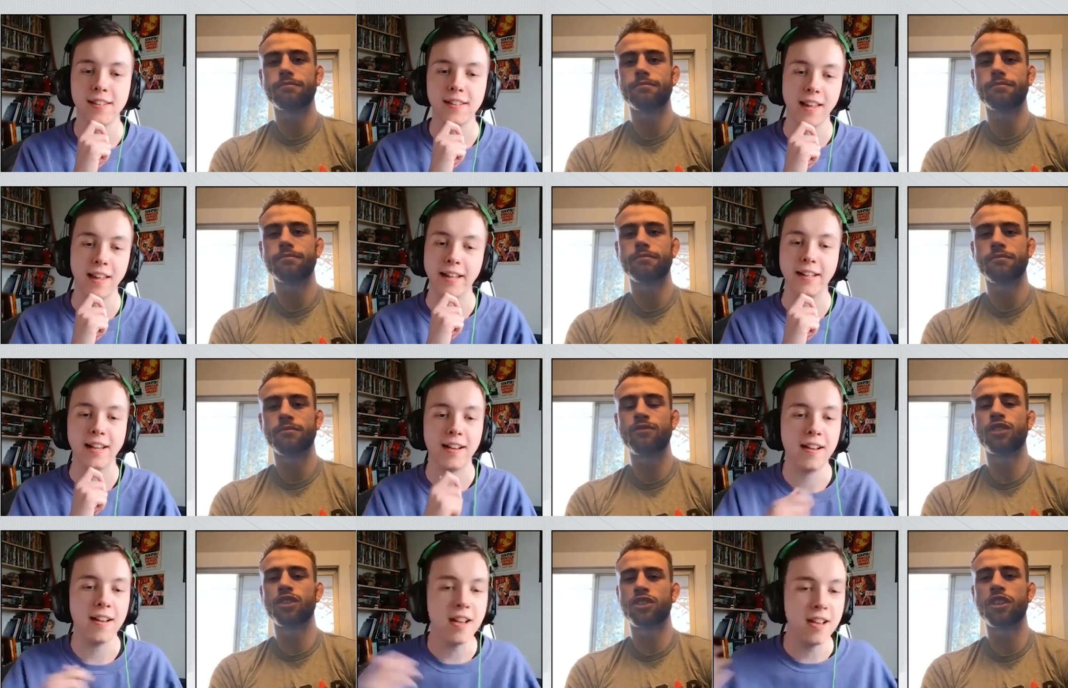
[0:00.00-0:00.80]
Speaker 1: Like,
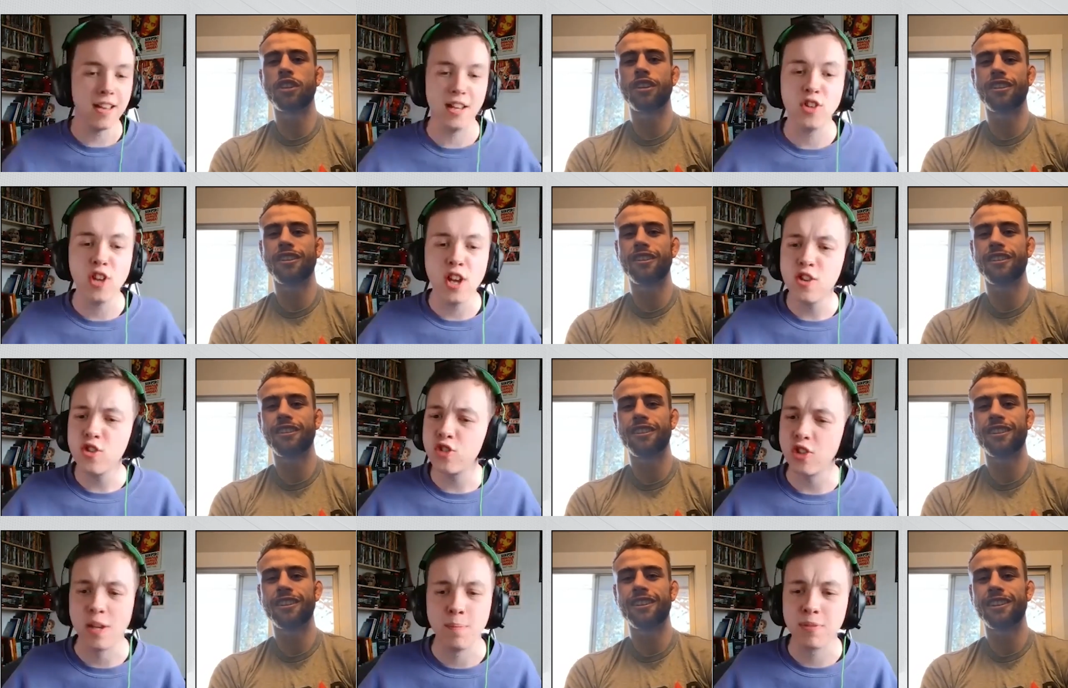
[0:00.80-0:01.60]
for sure.
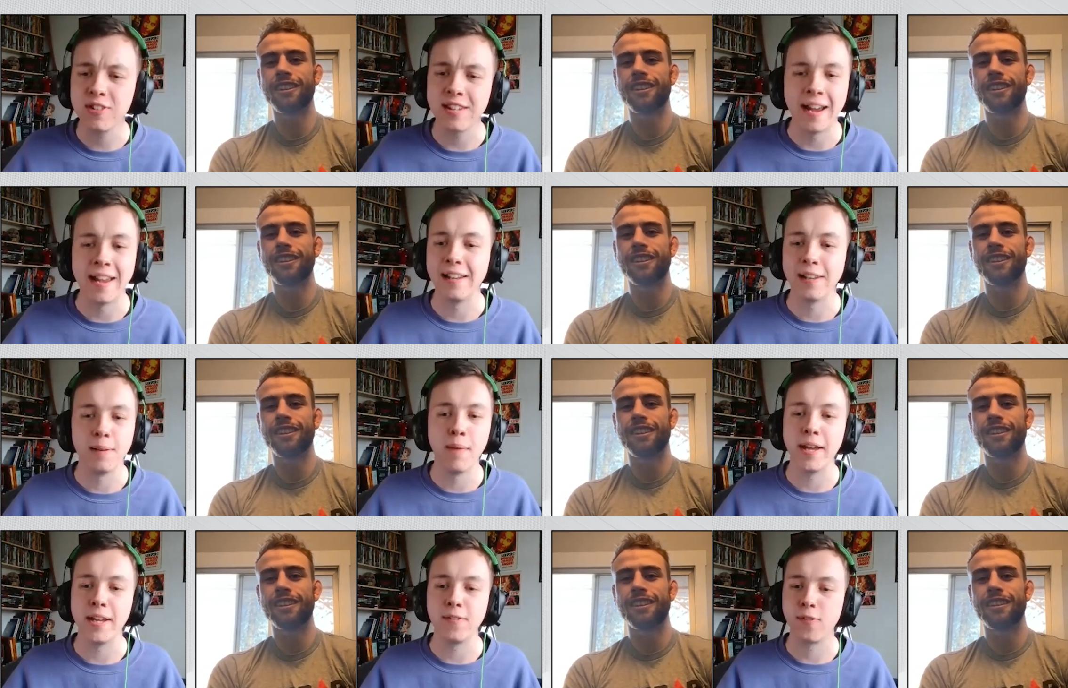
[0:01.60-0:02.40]
seems tailor
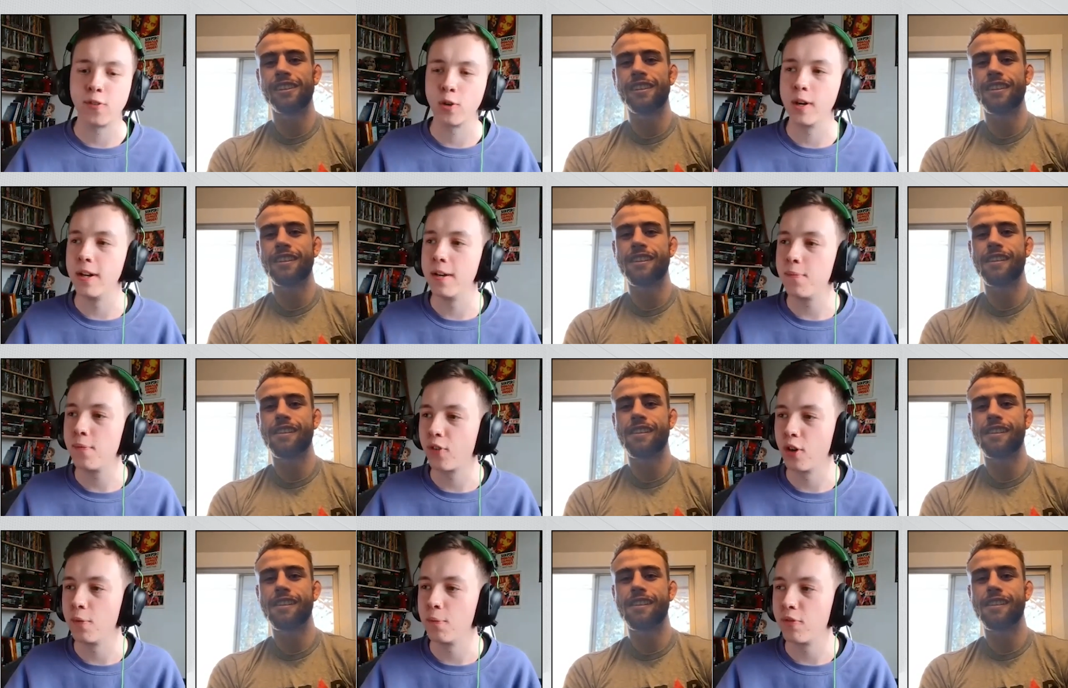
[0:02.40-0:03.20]
made for it
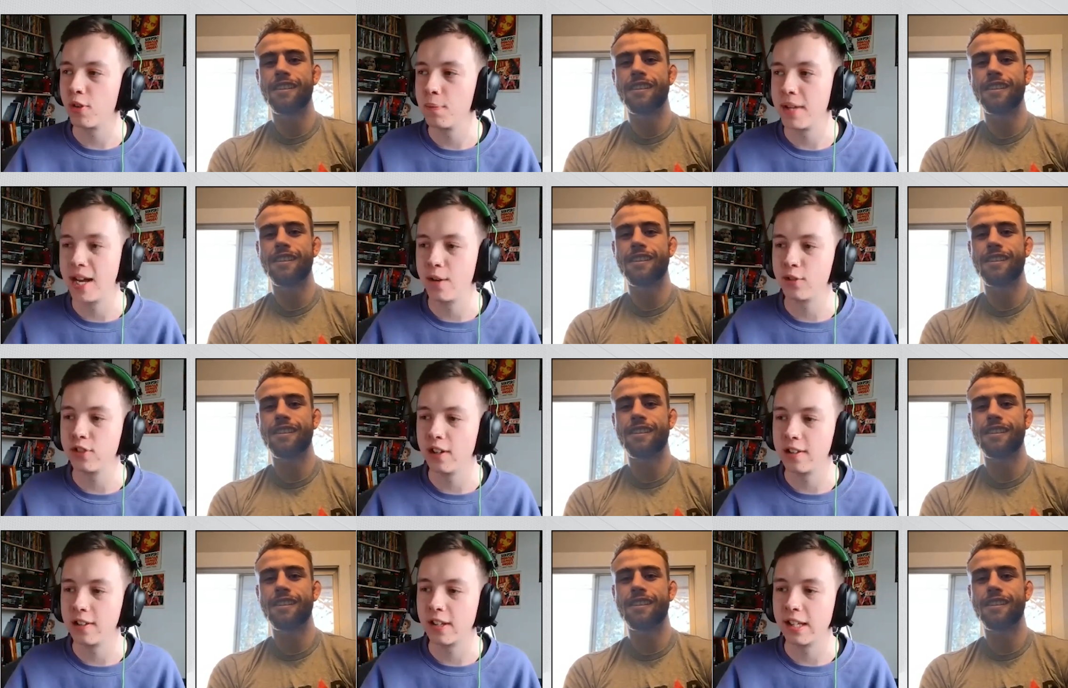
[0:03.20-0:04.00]
from from the
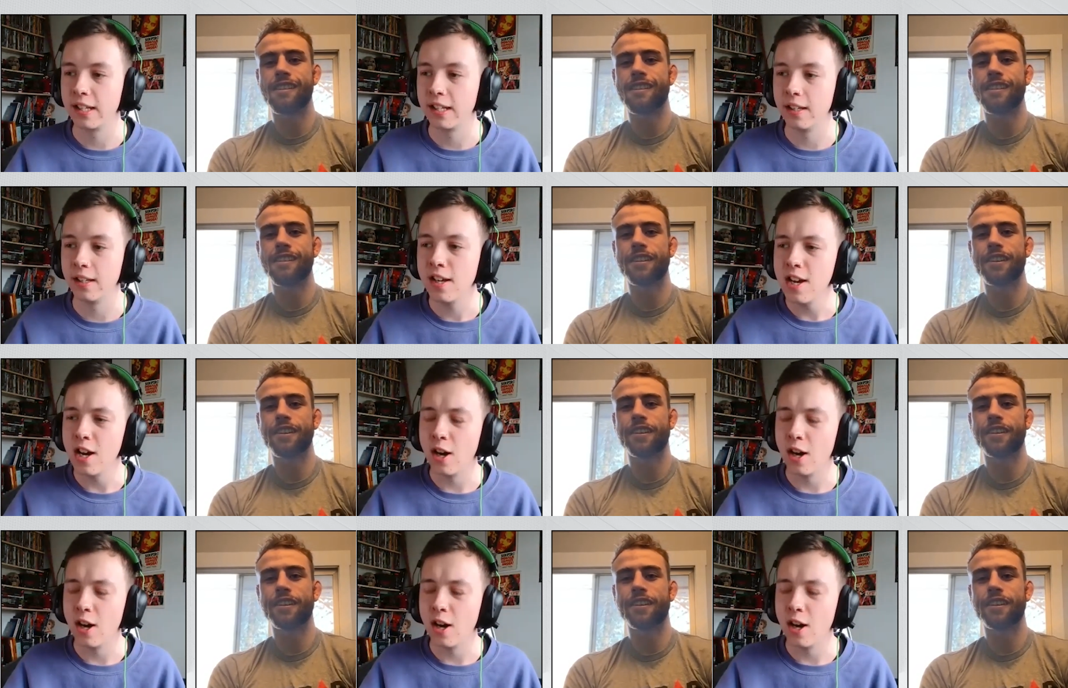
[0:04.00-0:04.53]
outside looking in.